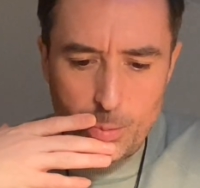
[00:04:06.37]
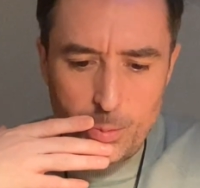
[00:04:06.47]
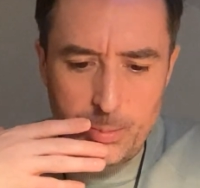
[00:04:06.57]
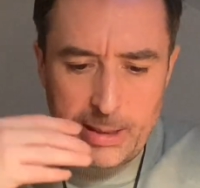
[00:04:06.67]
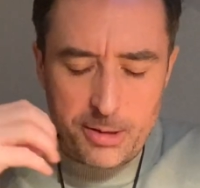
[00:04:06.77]

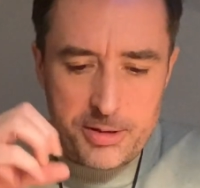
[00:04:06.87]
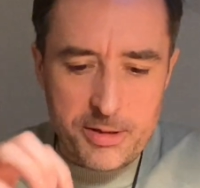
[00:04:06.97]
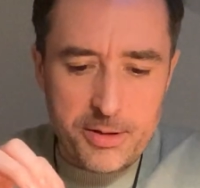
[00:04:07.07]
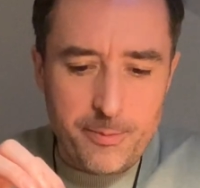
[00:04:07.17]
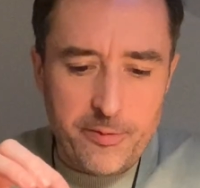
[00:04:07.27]
Because
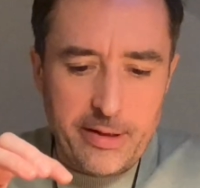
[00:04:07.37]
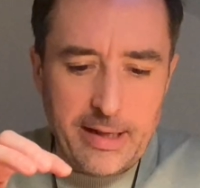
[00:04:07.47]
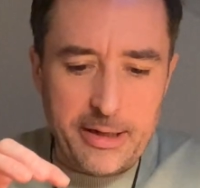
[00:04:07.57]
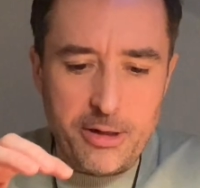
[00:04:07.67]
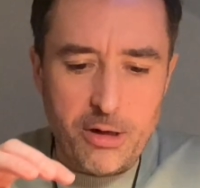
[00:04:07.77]
there's something
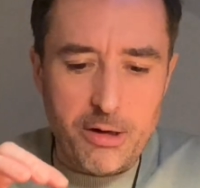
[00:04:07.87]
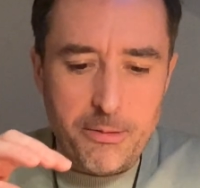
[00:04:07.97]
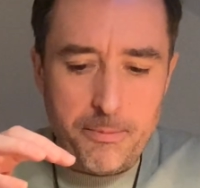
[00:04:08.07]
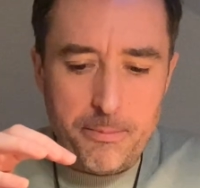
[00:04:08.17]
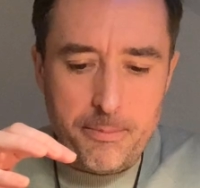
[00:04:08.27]
that
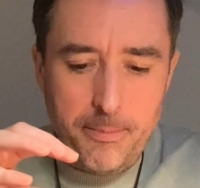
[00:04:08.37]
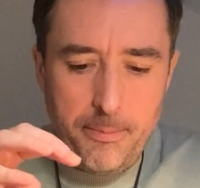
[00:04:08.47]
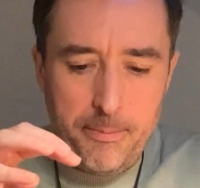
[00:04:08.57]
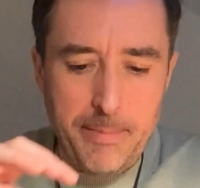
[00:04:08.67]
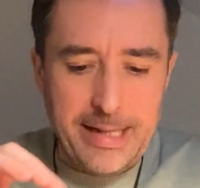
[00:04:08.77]
you're
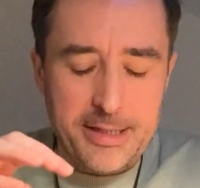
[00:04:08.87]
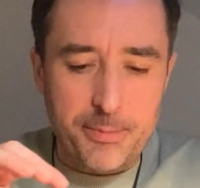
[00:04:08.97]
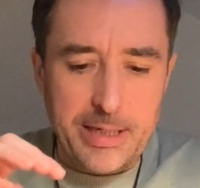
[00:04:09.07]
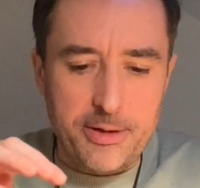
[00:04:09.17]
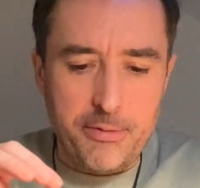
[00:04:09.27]
meant to
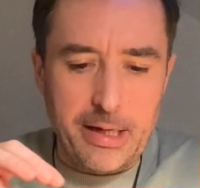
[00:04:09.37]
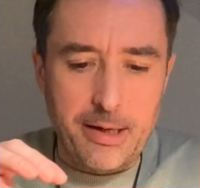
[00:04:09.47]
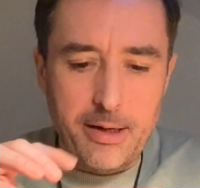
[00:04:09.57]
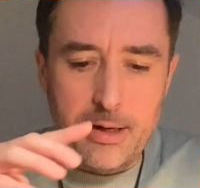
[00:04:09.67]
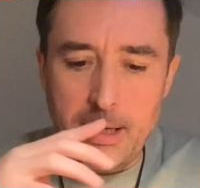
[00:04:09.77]
be doing.
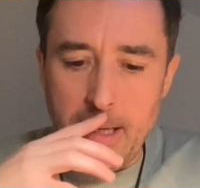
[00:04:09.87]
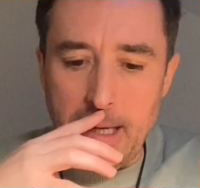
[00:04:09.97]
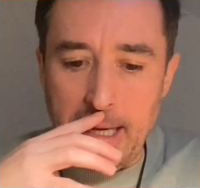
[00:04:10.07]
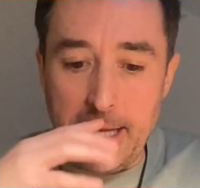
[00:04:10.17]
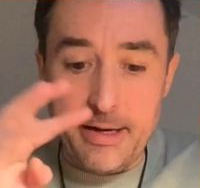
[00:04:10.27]

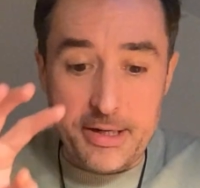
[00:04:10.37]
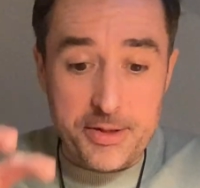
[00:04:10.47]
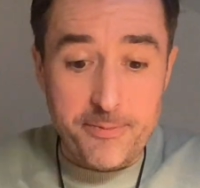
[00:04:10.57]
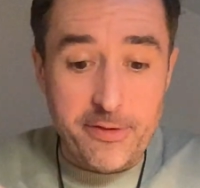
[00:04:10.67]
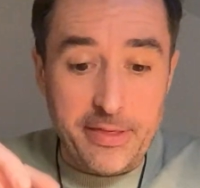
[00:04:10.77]
And it's
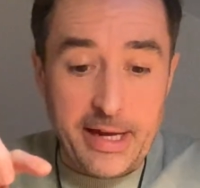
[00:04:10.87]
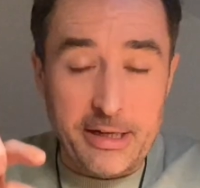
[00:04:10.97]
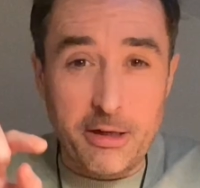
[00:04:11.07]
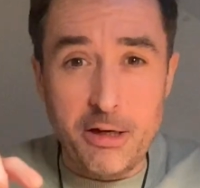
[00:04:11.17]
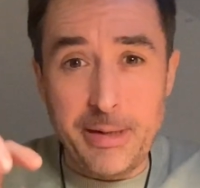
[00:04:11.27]
something that
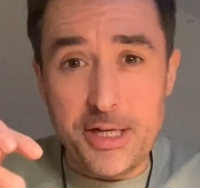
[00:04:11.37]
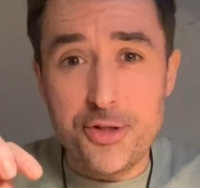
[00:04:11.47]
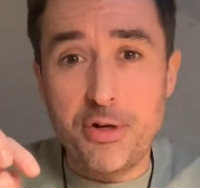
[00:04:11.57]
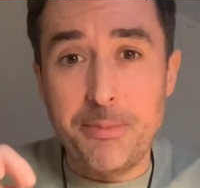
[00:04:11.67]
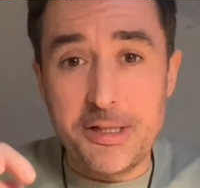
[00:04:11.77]
you're going to be
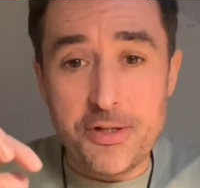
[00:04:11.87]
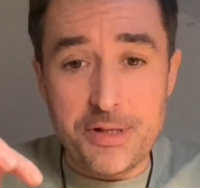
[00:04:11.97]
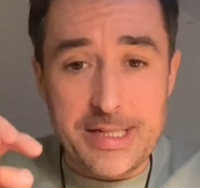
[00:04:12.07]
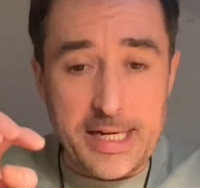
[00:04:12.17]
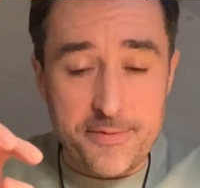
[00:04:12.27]
extremely
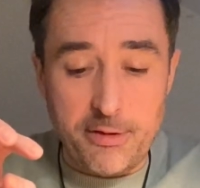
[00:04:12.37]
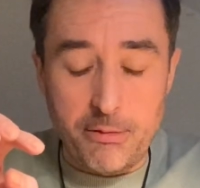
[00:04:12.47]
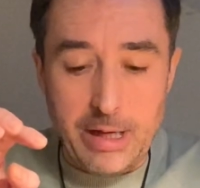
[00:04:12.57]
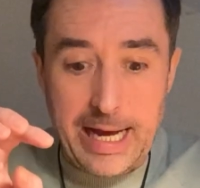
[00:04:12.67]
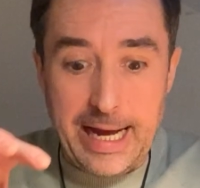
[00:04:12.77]

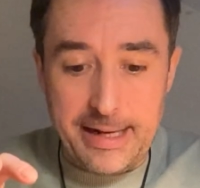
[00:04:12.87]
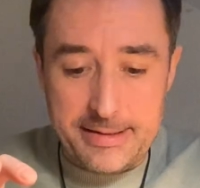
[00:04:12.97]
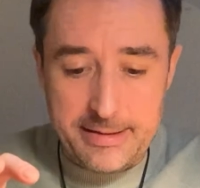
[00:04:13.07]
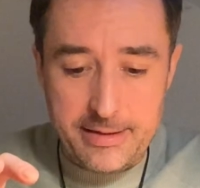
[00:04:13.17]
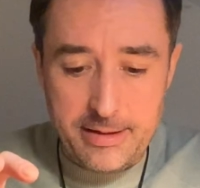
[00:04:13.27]
successful at.